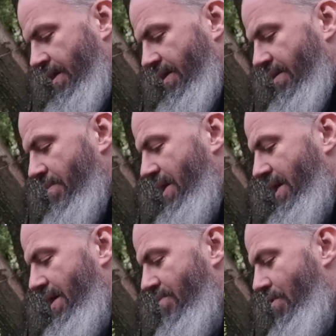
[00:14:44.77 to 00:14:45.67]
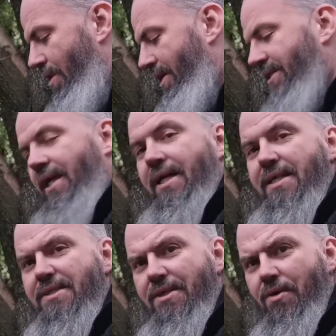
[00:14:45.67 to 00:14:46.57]
I think my rocking
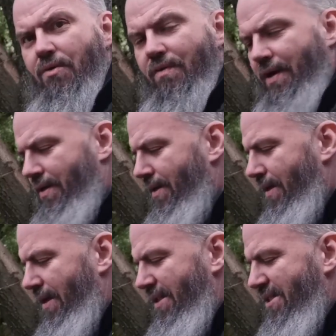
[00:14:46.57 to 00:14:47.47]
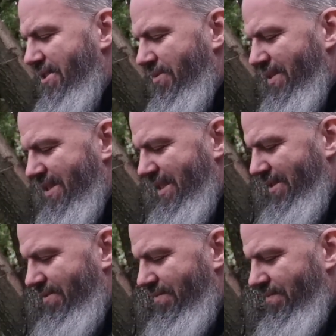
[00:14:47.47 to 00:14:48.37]
days are over. I listen to it
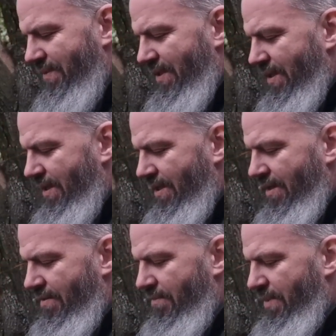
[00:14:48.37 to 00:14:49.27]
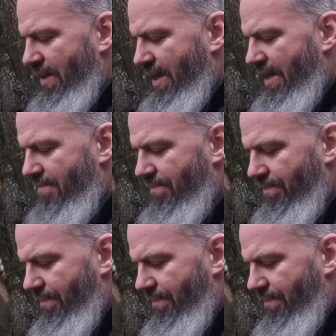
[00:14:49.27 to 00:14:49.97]
still, but I